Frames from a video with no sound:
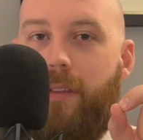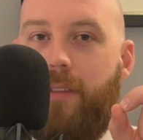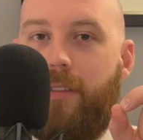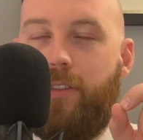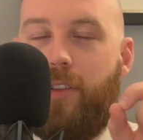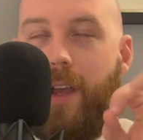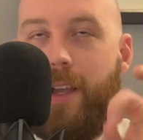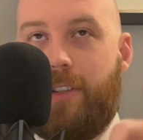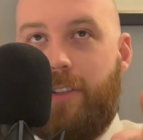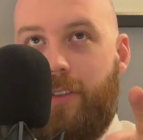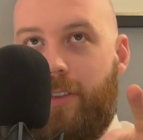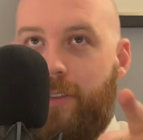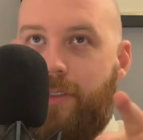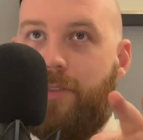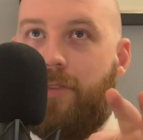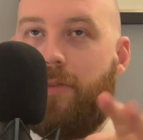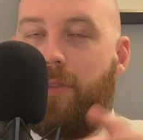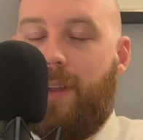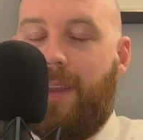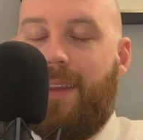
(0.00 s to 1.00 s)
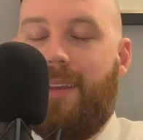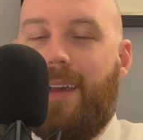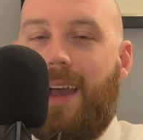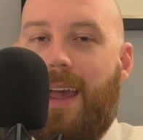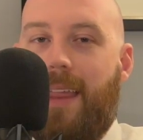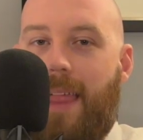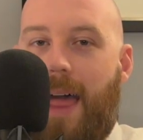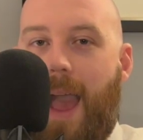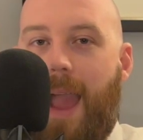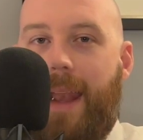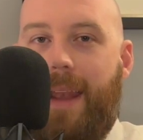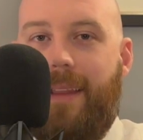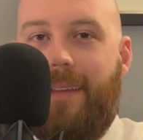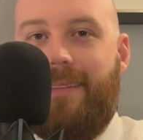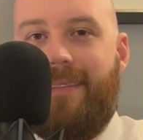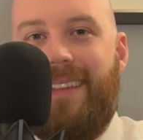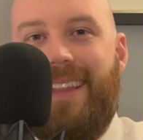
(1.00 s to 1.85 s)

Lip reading: So actually there's three. I lied.